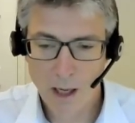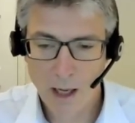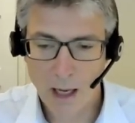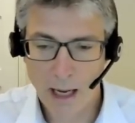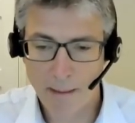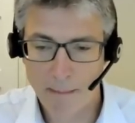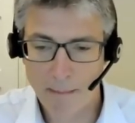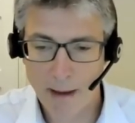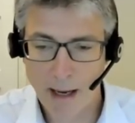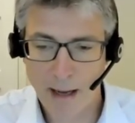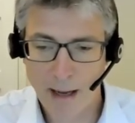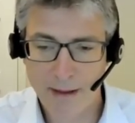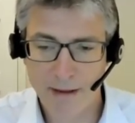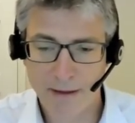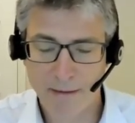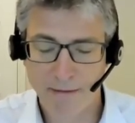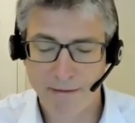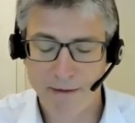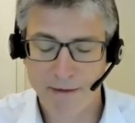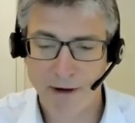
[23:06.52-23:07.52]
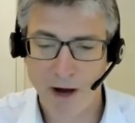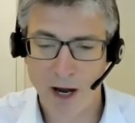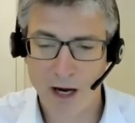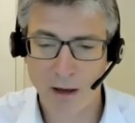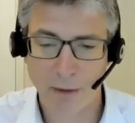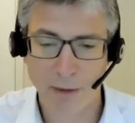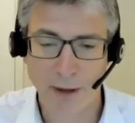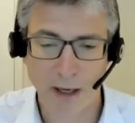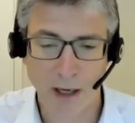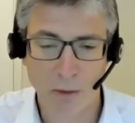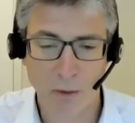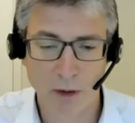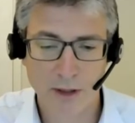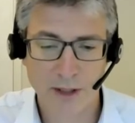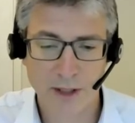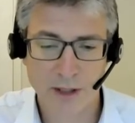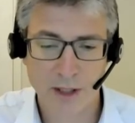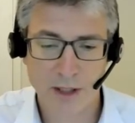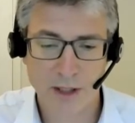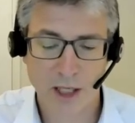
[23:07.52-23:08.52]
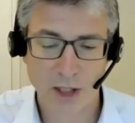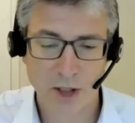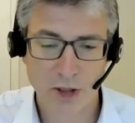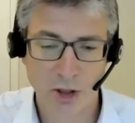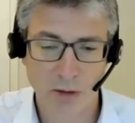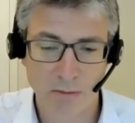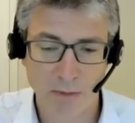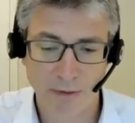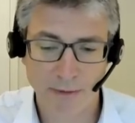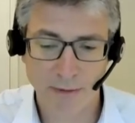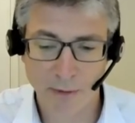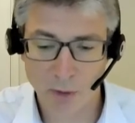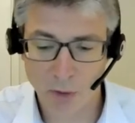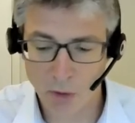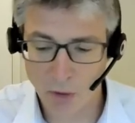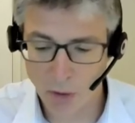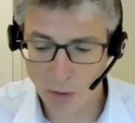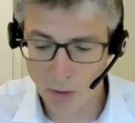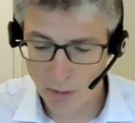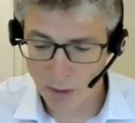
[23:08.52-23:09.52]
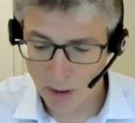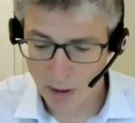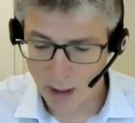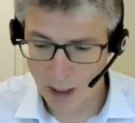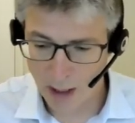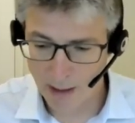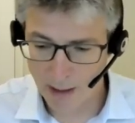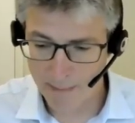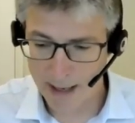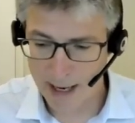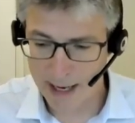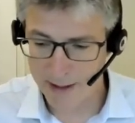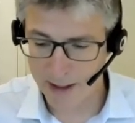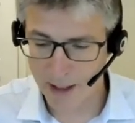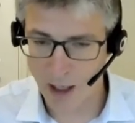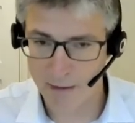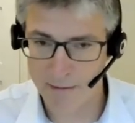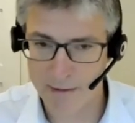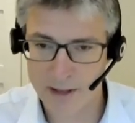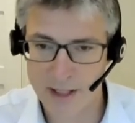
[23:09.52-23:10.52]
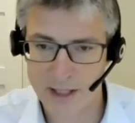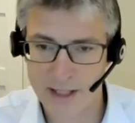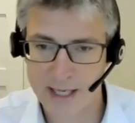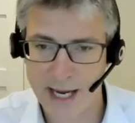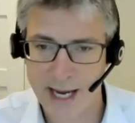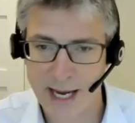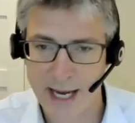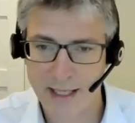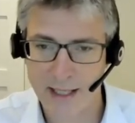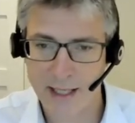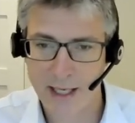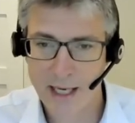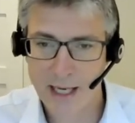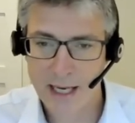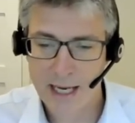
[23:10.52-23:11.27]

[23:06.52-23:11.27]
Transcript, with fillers: Um, and then the, the, final thing I wanted to touch on before um, handing over to Ted